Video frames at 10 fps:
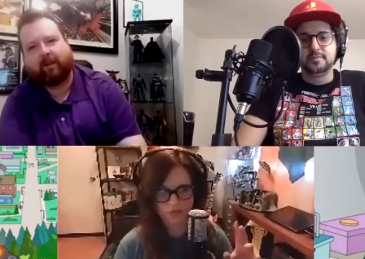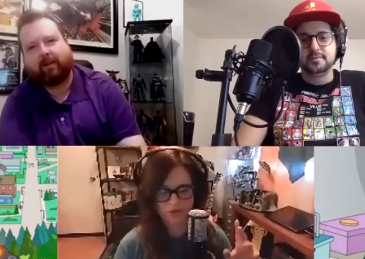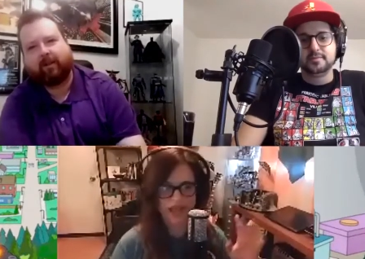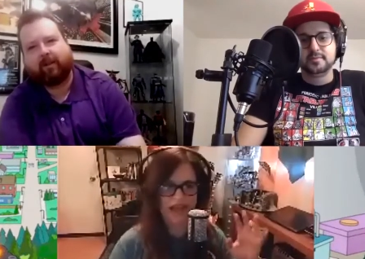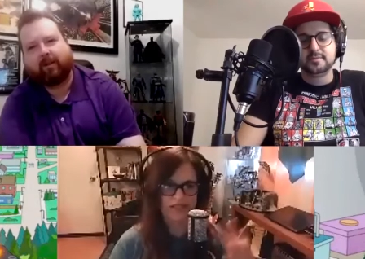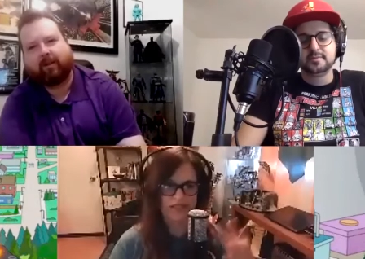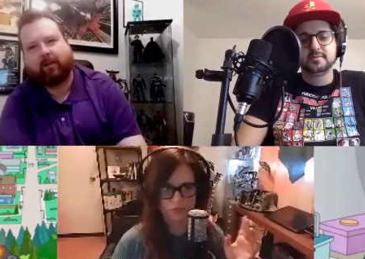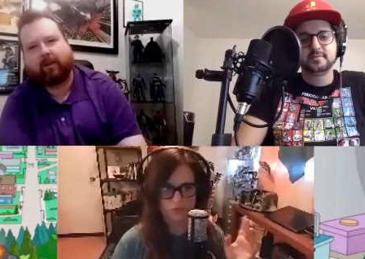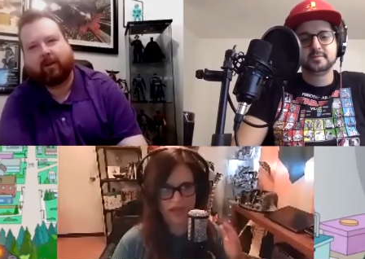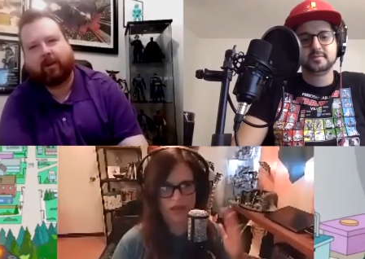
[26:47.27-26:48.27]
Speaker 1: we had
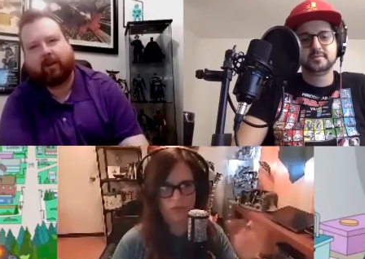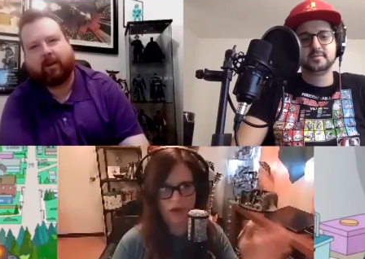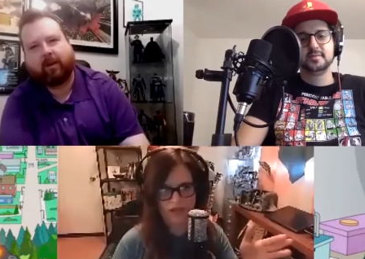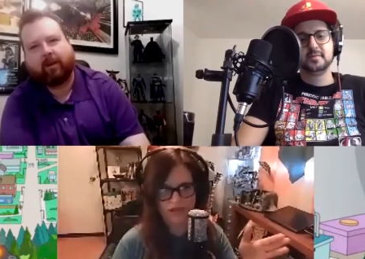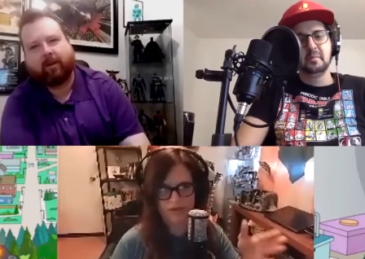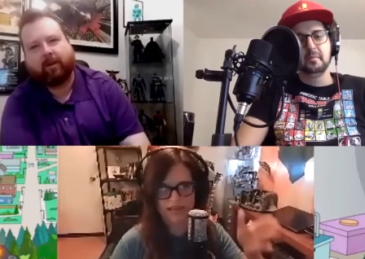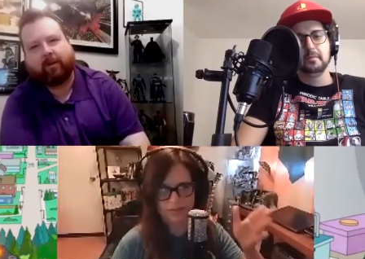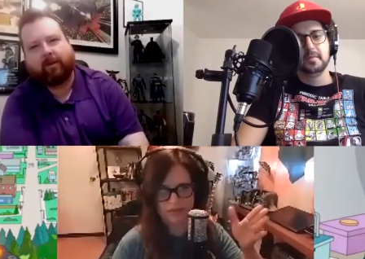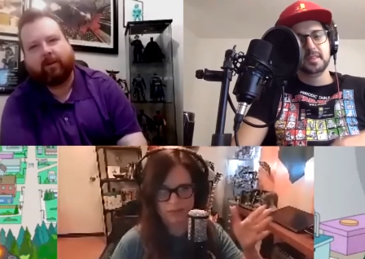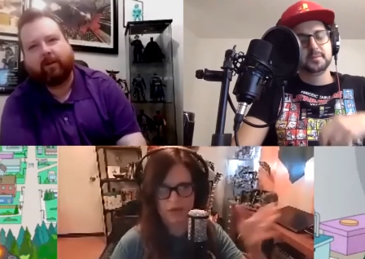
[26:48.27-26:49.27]
one that we'd keep
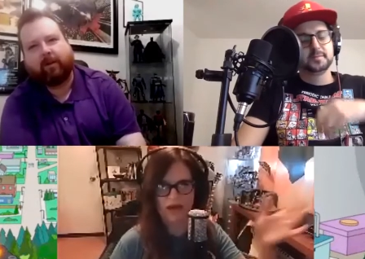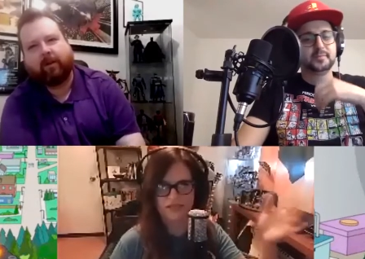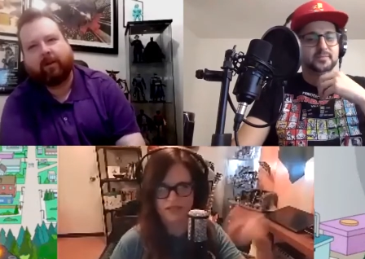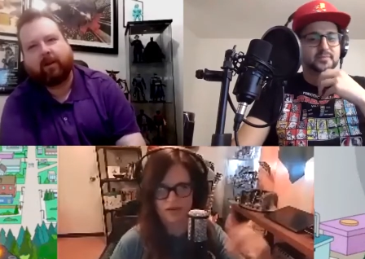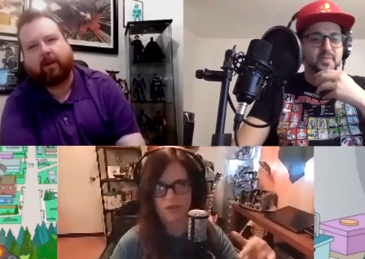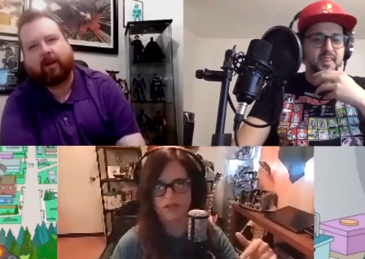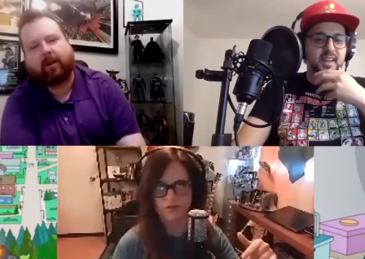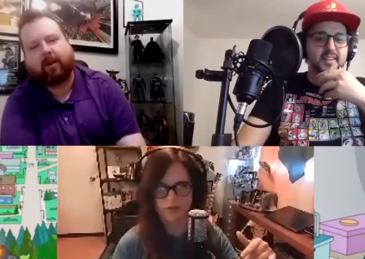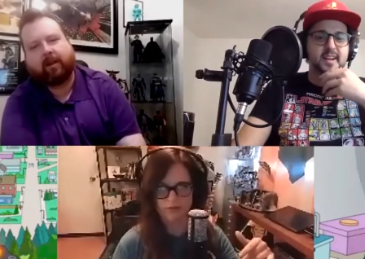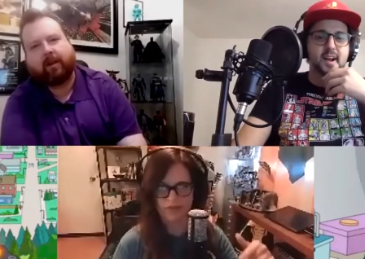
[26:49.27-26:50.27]
in the box and then one that
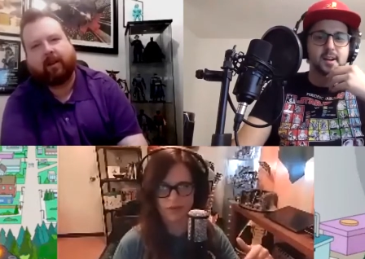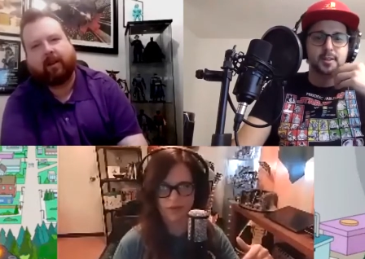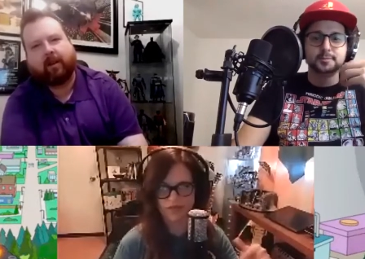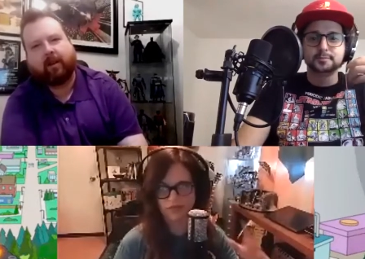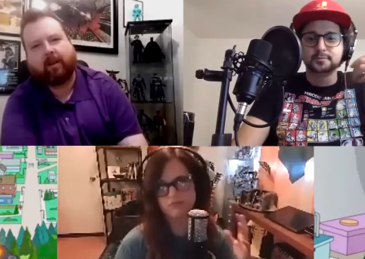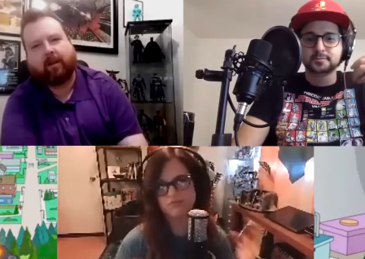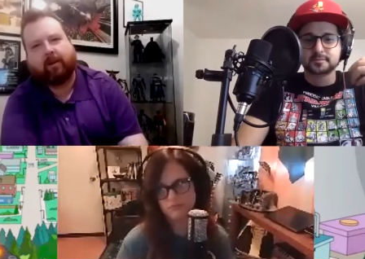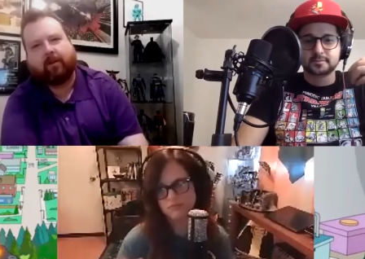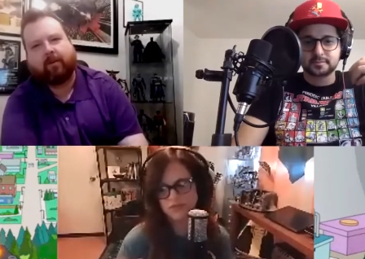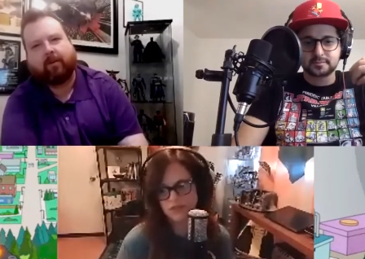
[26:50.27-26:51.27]
we'd play with
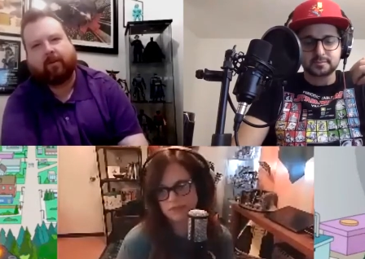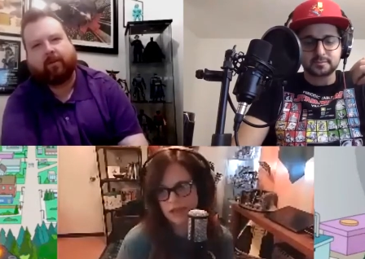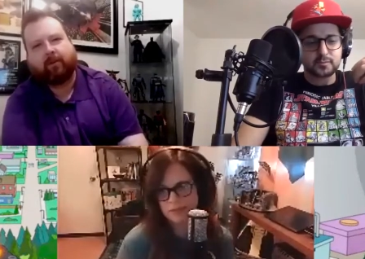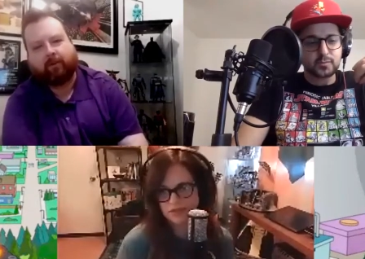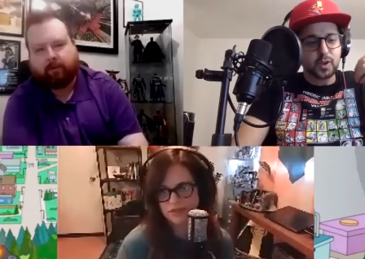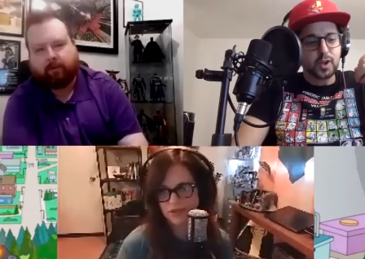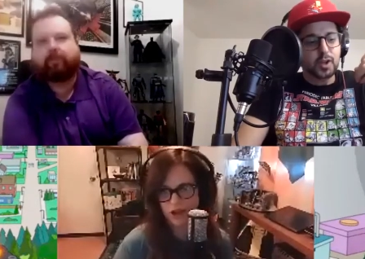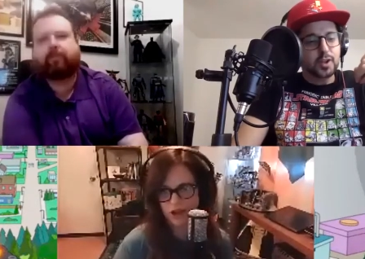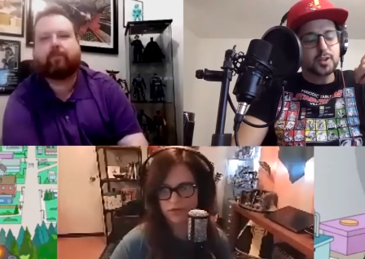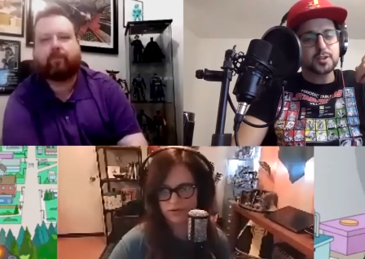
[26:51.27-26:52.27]
sometimes, you
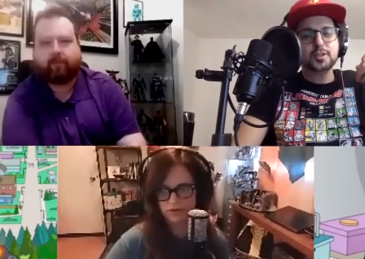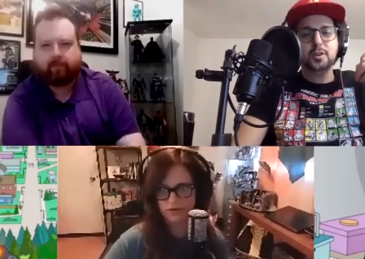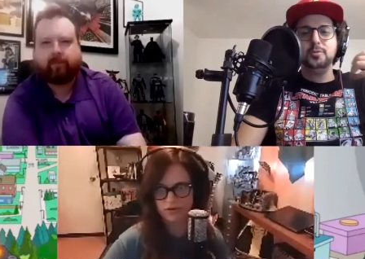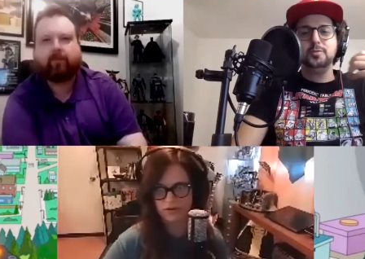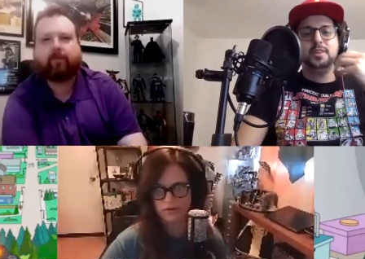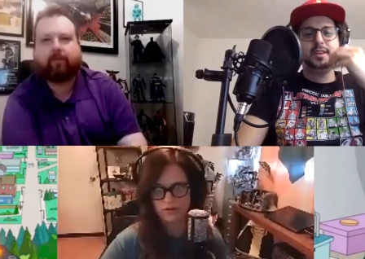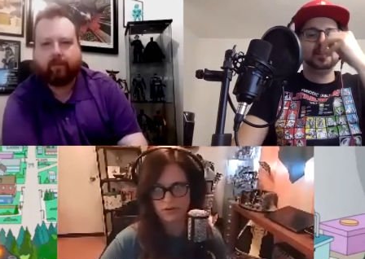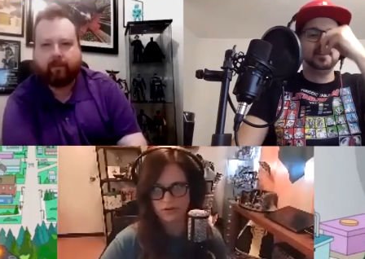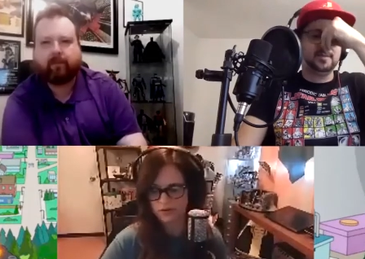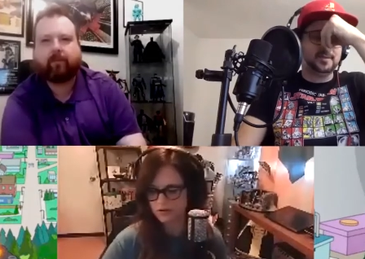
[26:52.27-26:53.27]
know?
Speaker 2: So
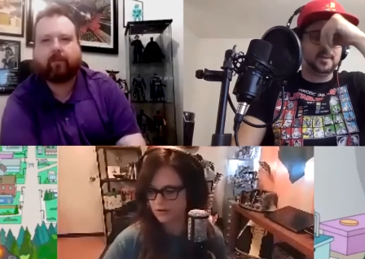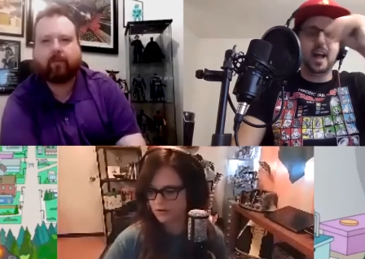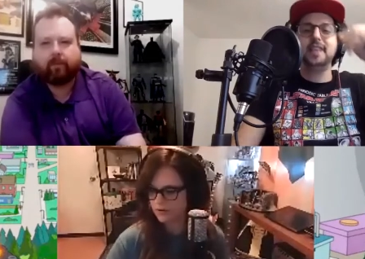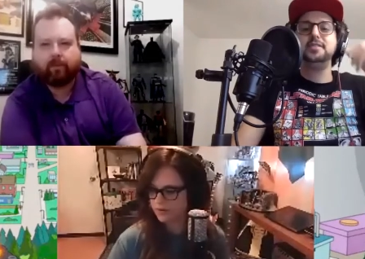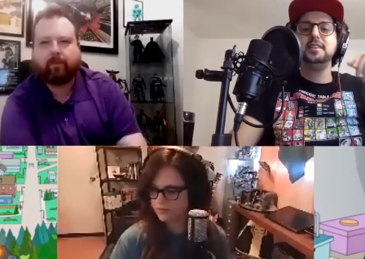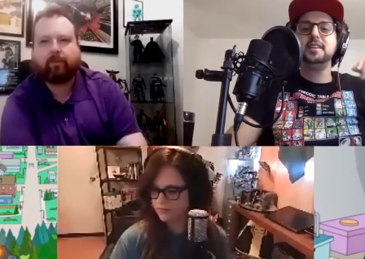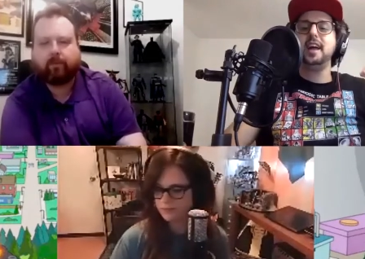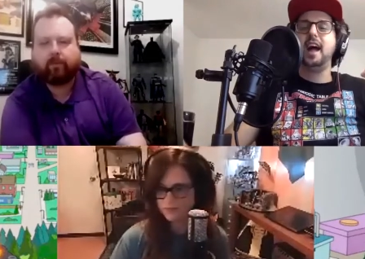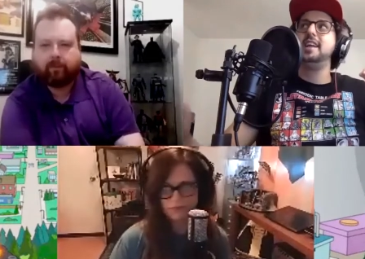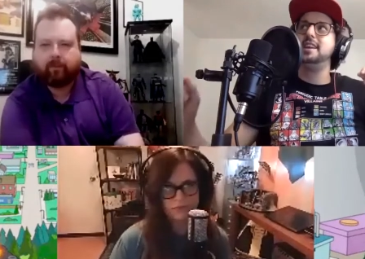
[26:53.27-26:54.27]
I think
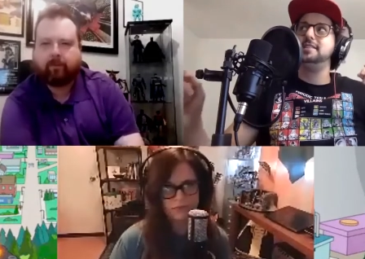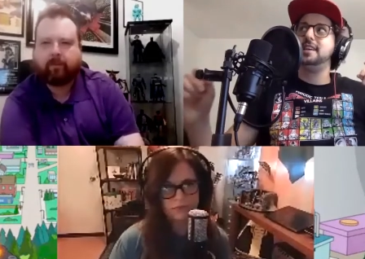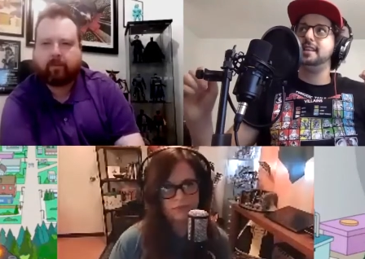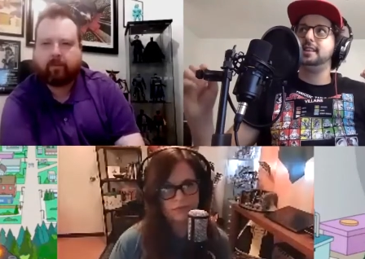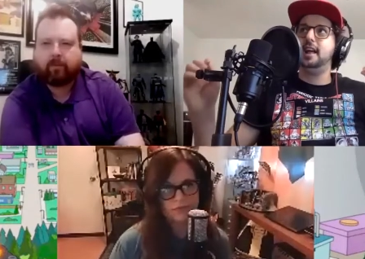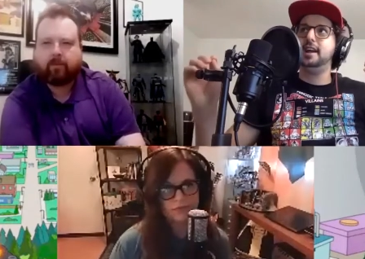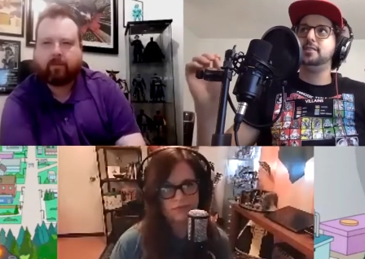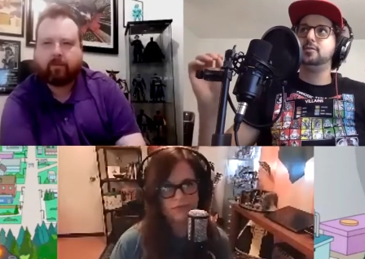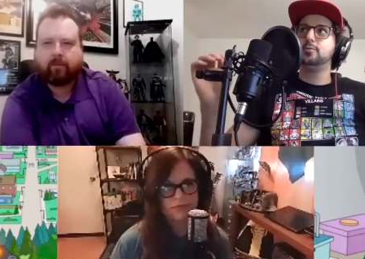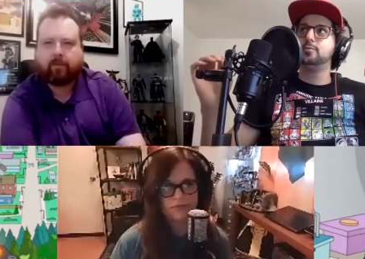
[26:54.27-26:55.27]
I hit that
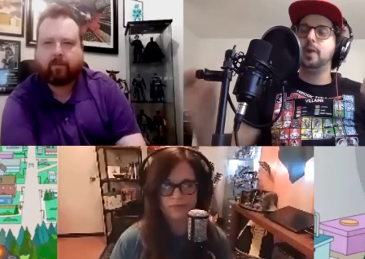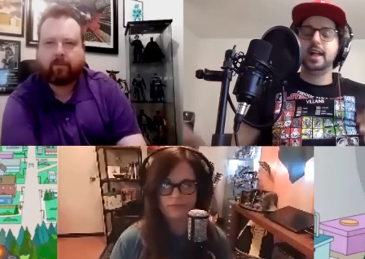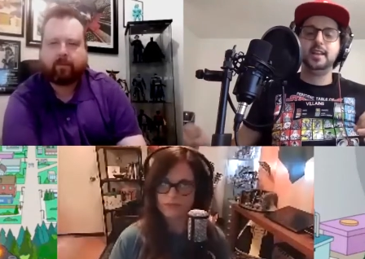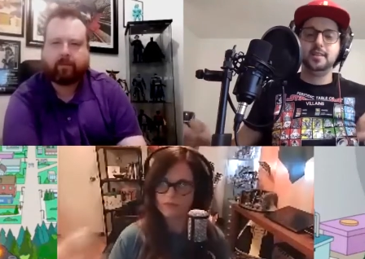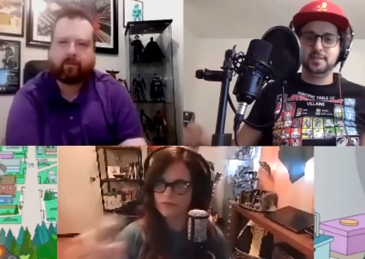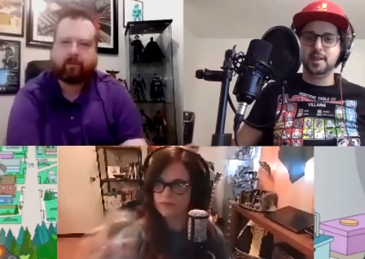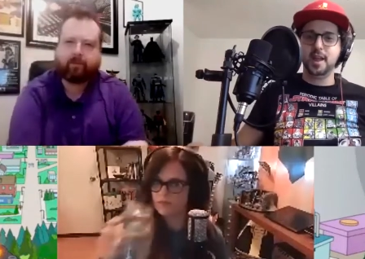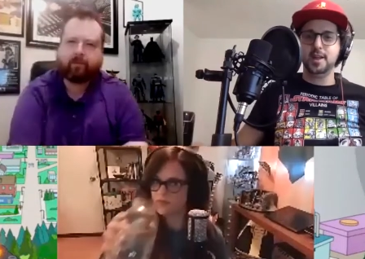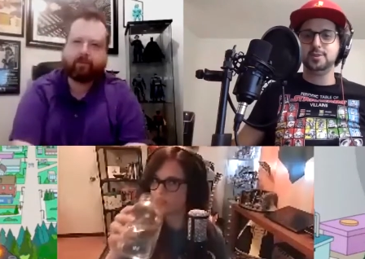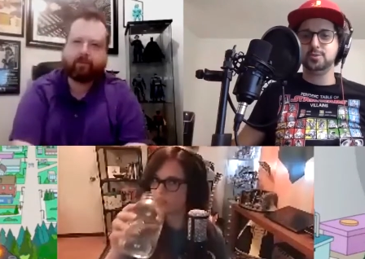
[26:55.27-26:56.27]
line right at
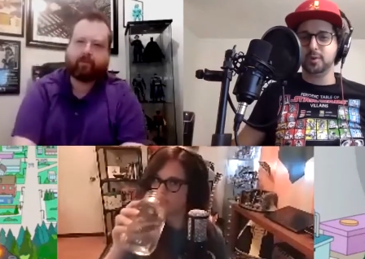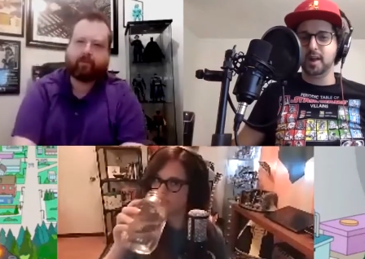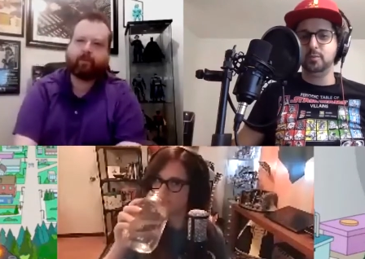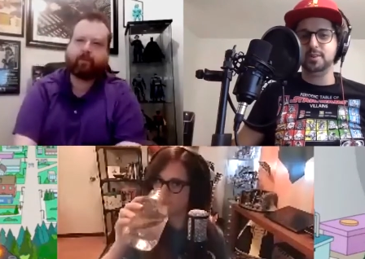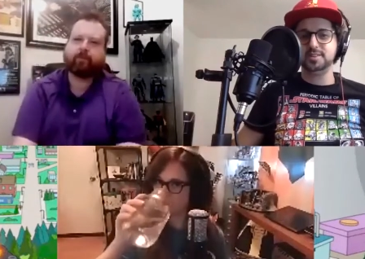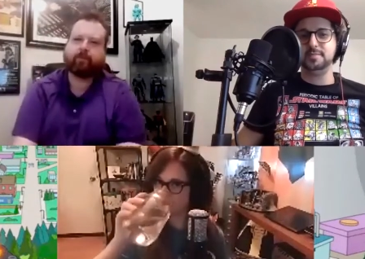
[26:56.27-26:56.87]
the age where I